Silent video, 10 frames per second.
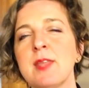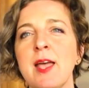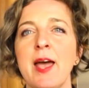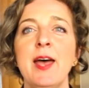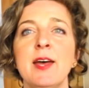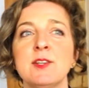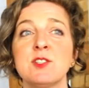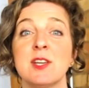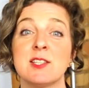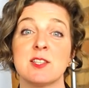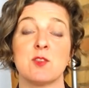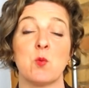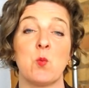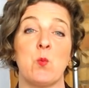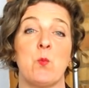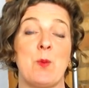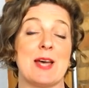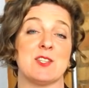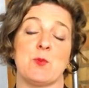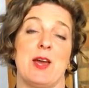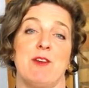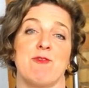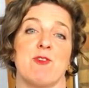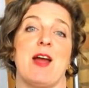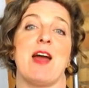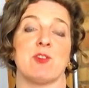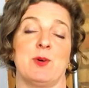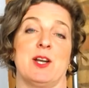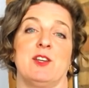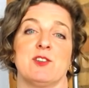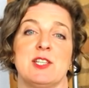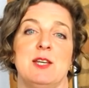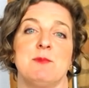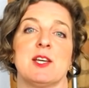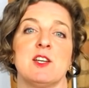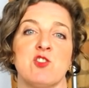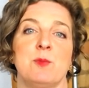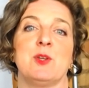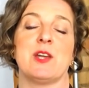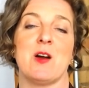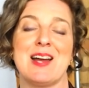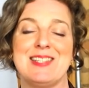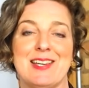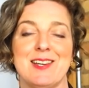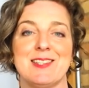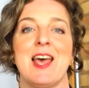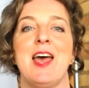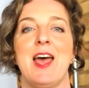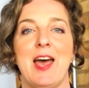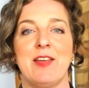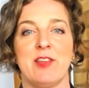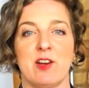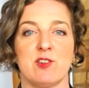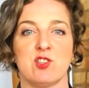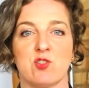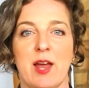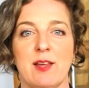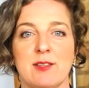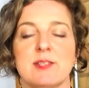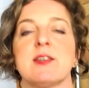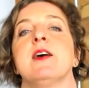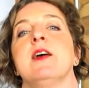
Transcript: And it's the best way for everyone on your team to contribute their ideas and their strengths